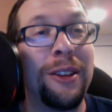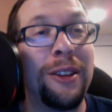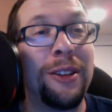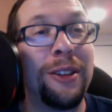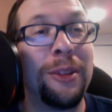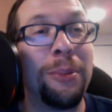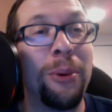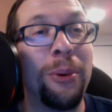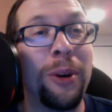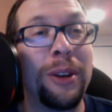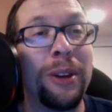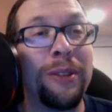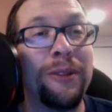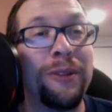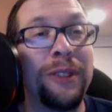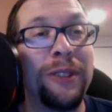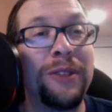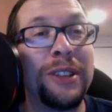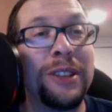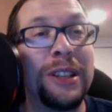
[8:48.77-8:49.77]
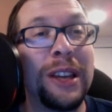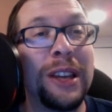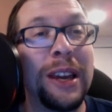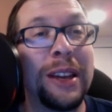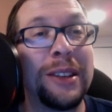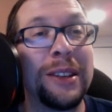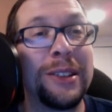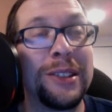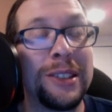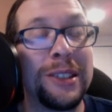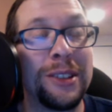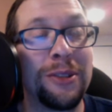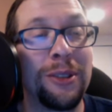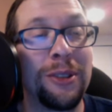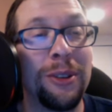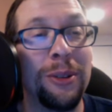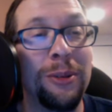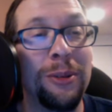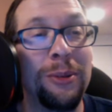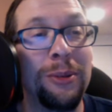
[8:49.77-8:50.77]
the point 50 and
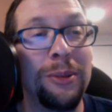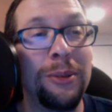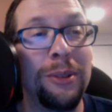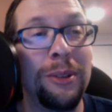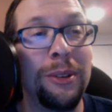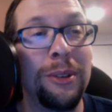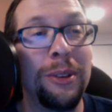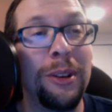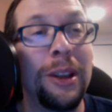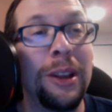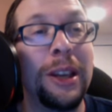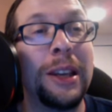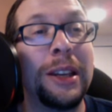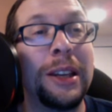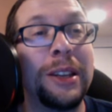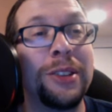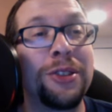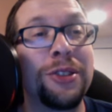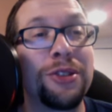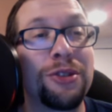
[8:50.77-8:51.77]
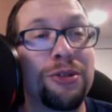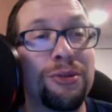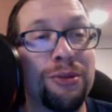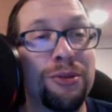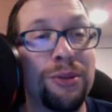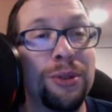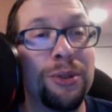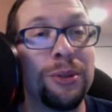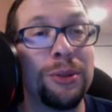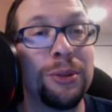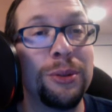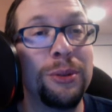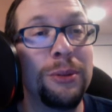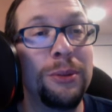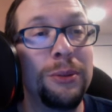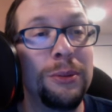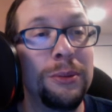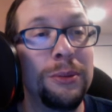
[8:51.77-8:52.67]
0 is true